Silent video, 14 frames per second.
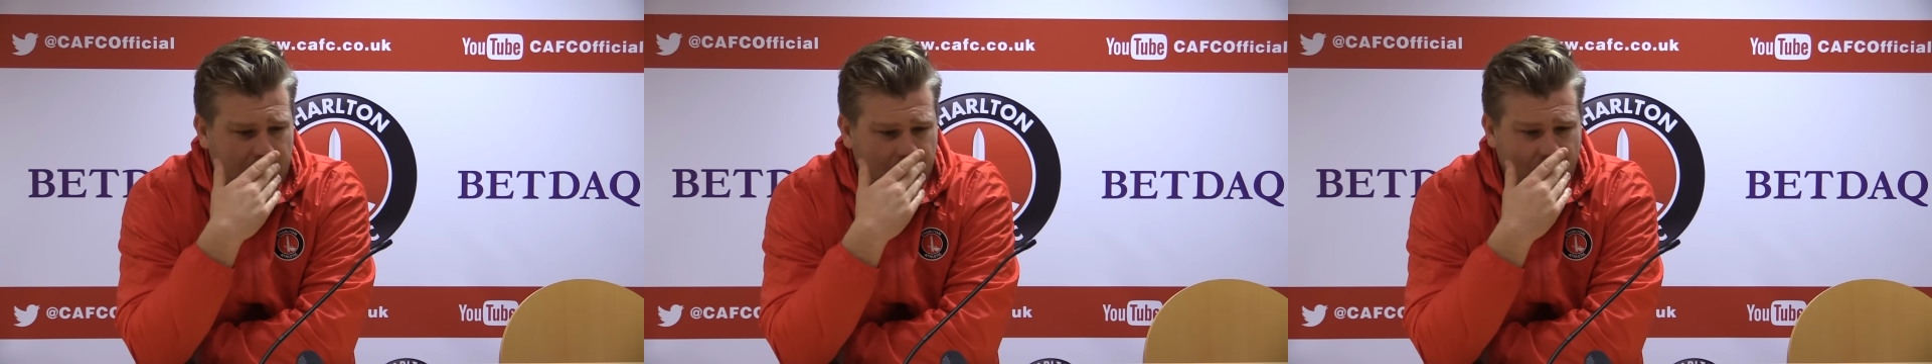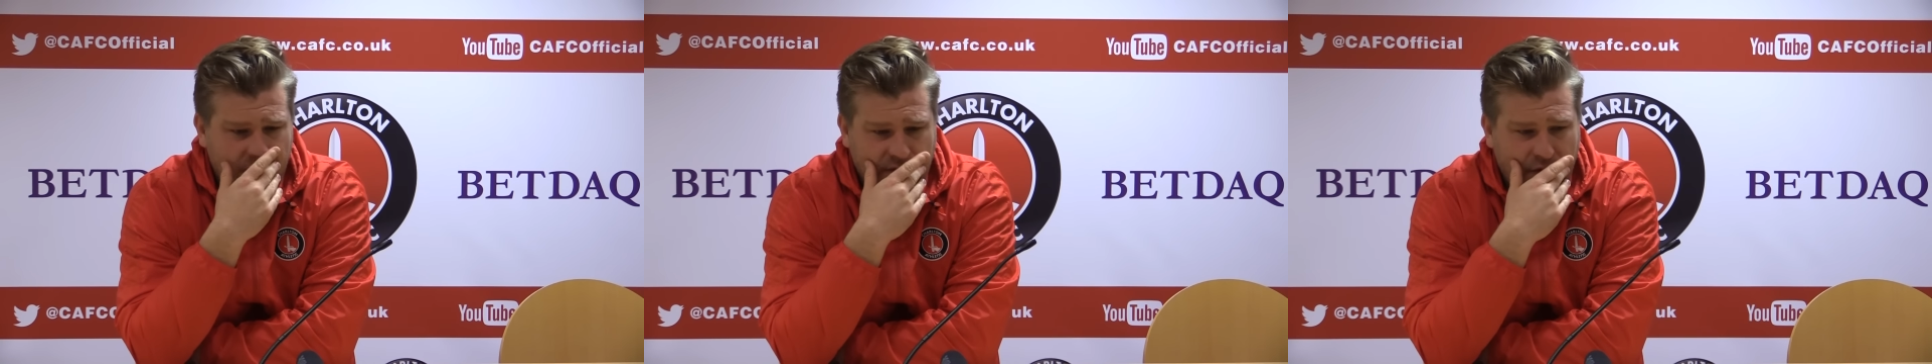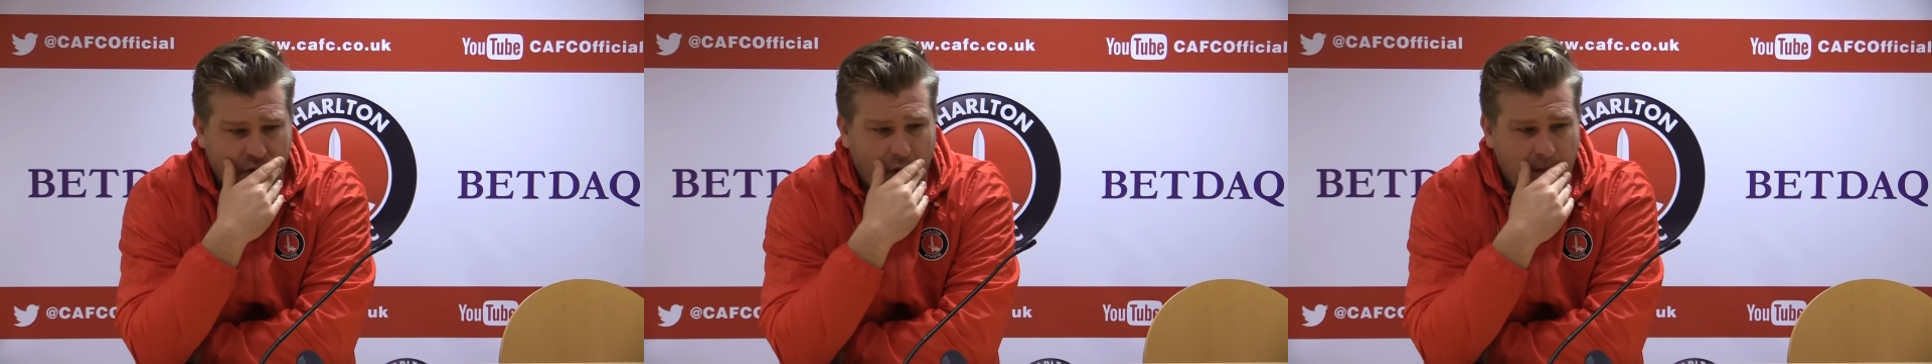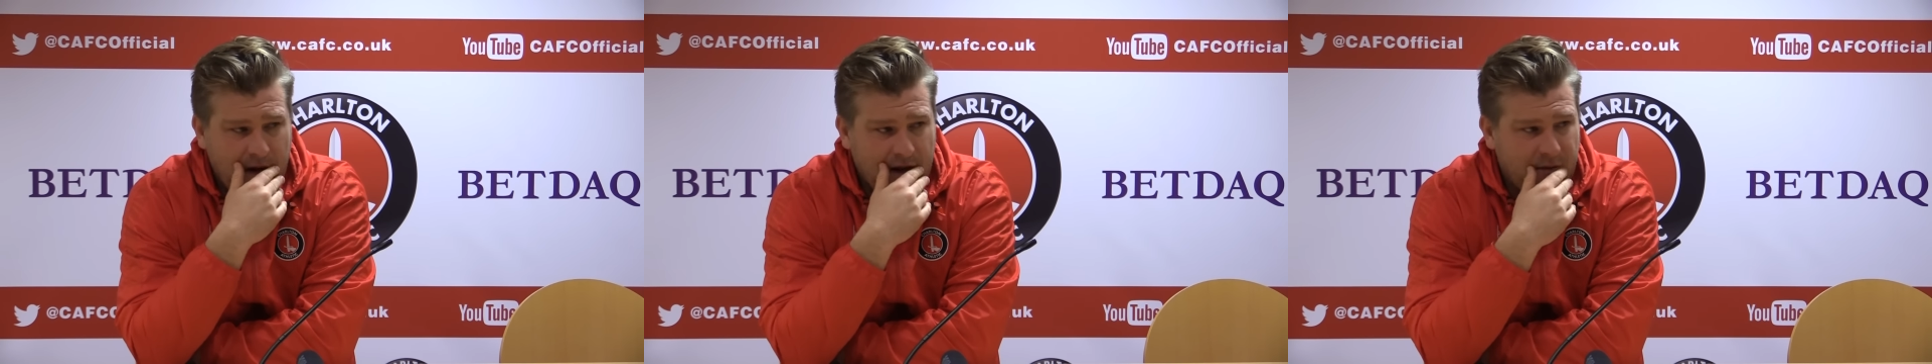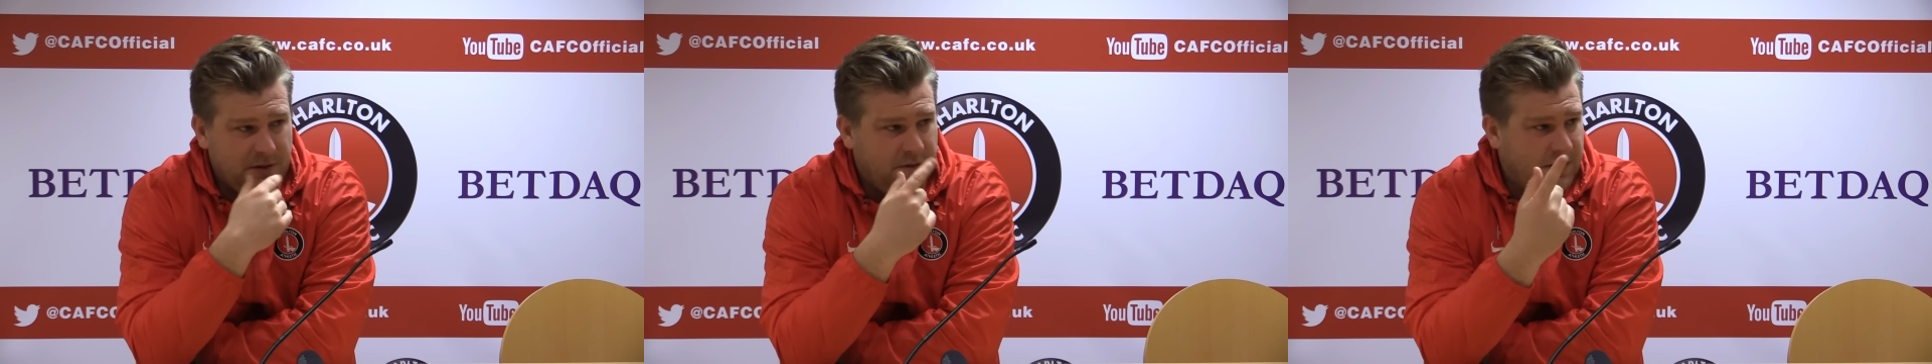was only 4
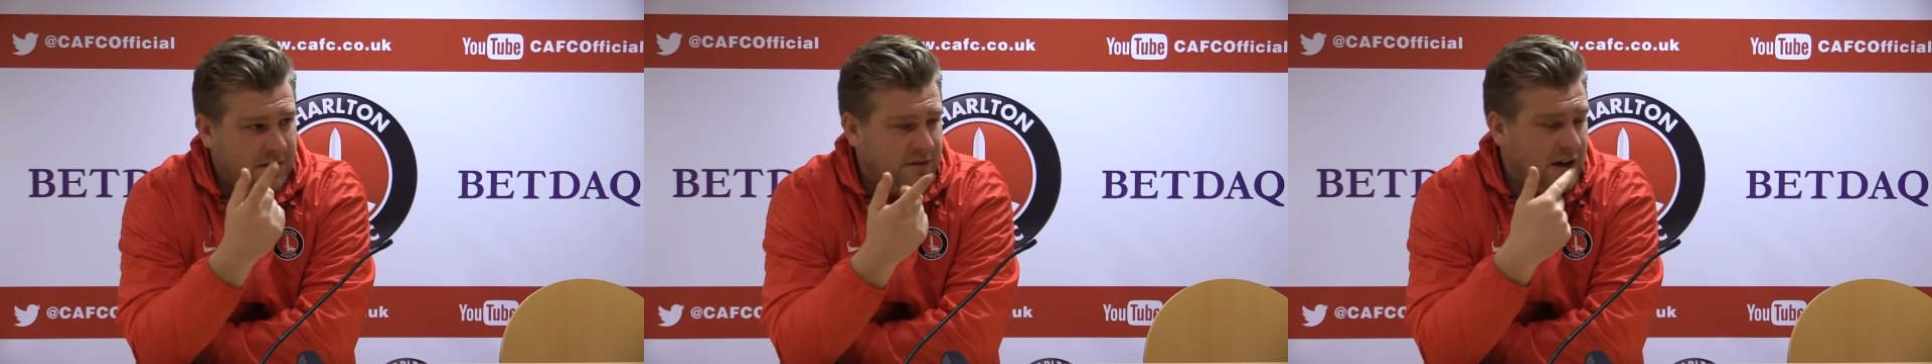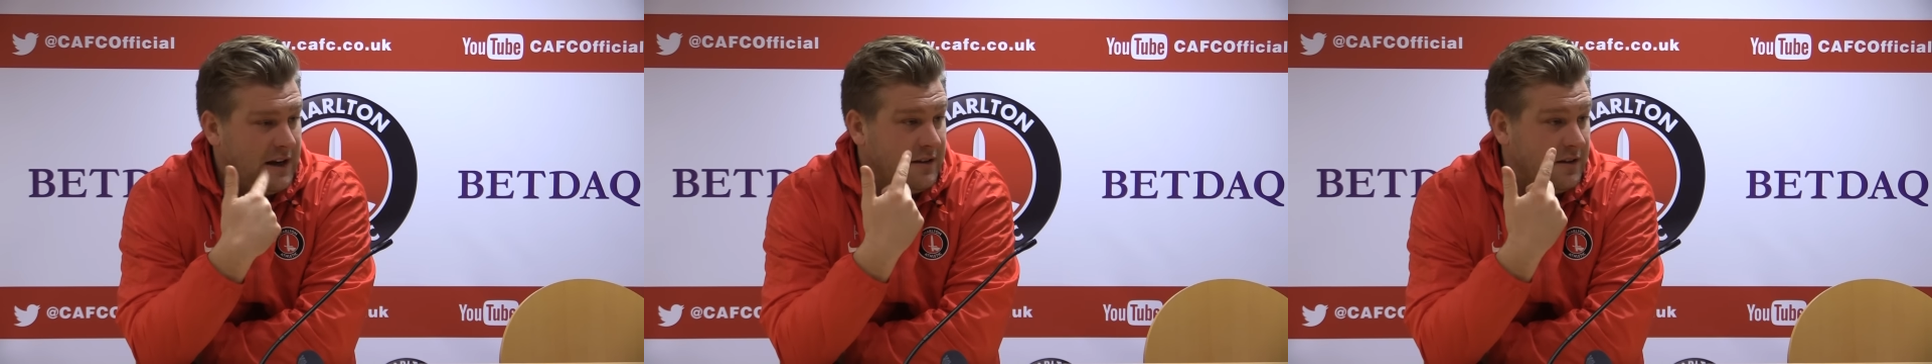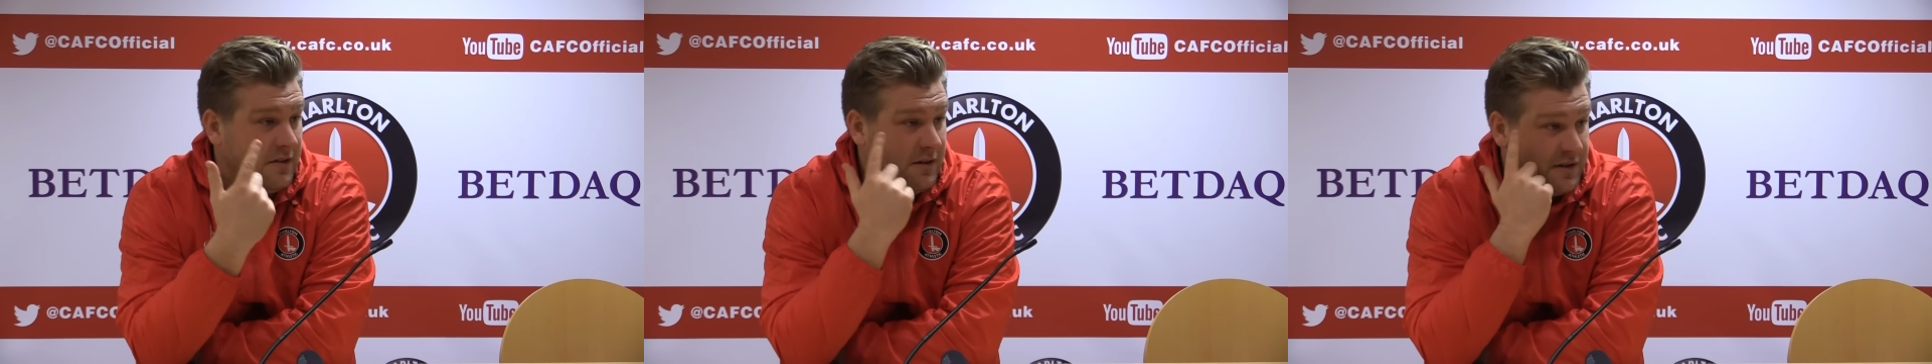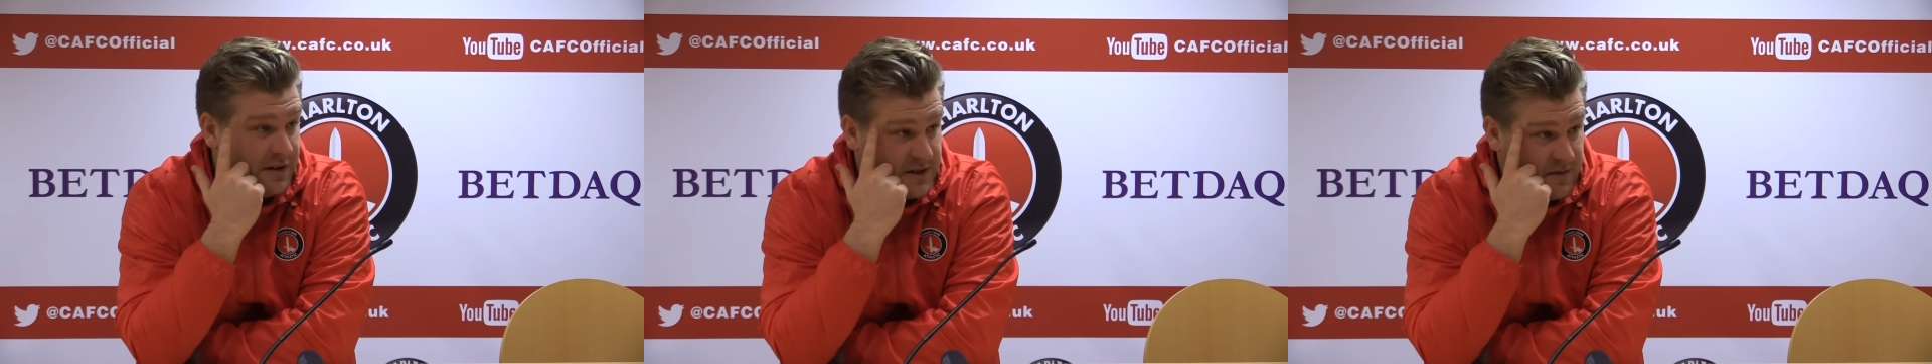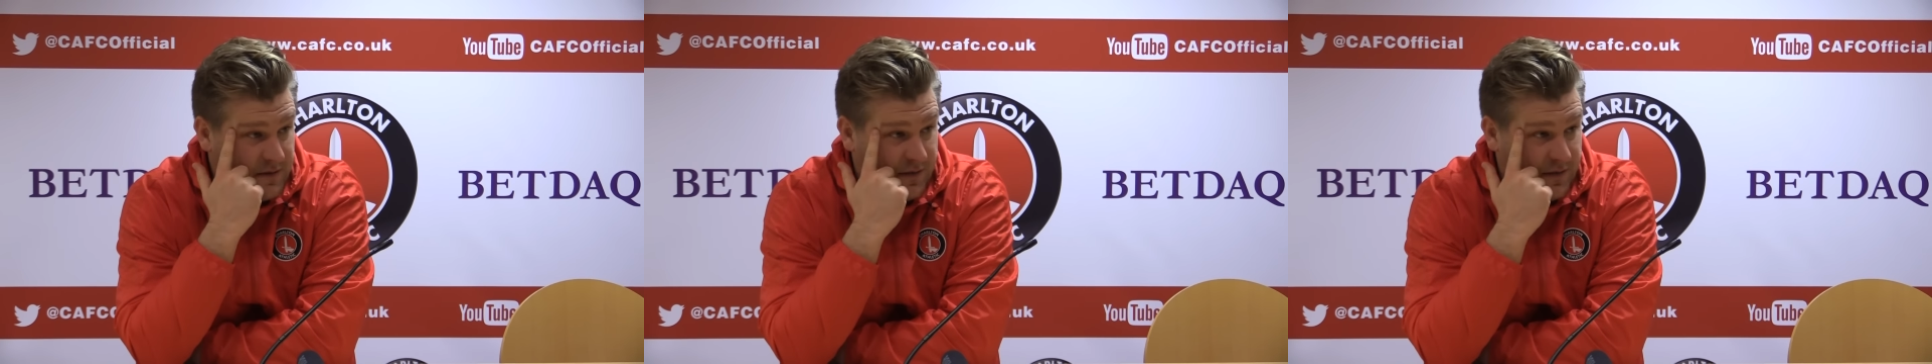minutes with the change of the assistant